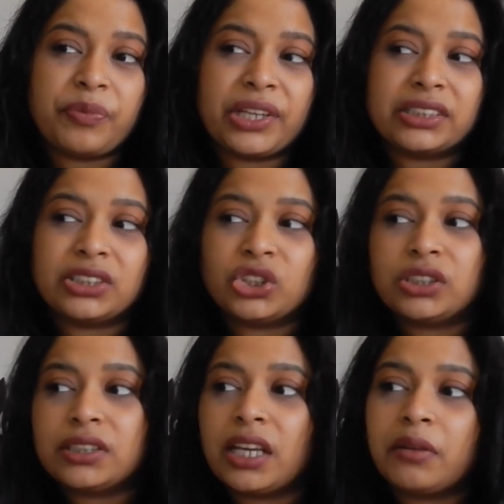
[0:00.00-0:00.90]
there's
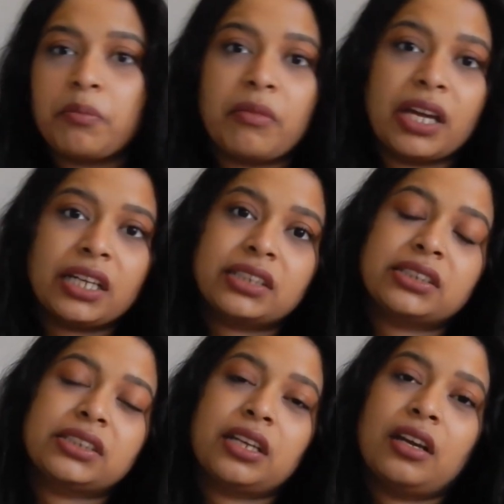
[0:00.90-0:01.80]
just like
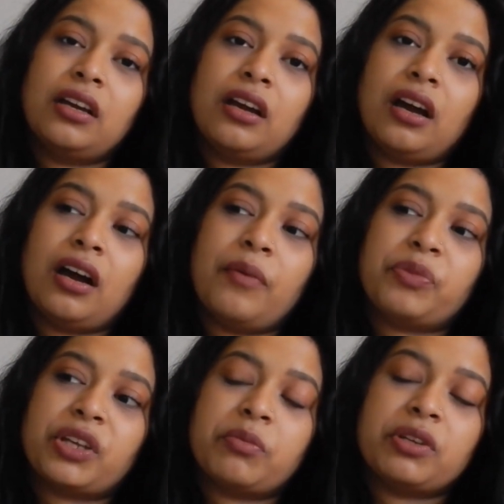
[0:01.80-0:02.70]
mixed
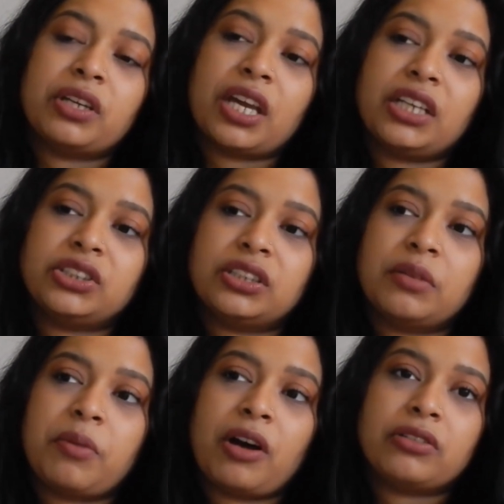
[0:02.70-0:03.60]
communication
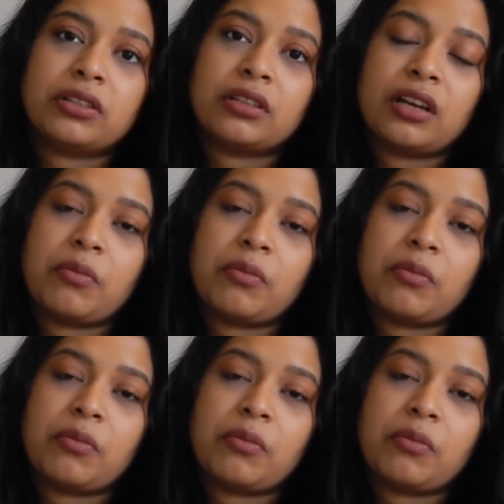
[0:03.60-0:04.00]
about the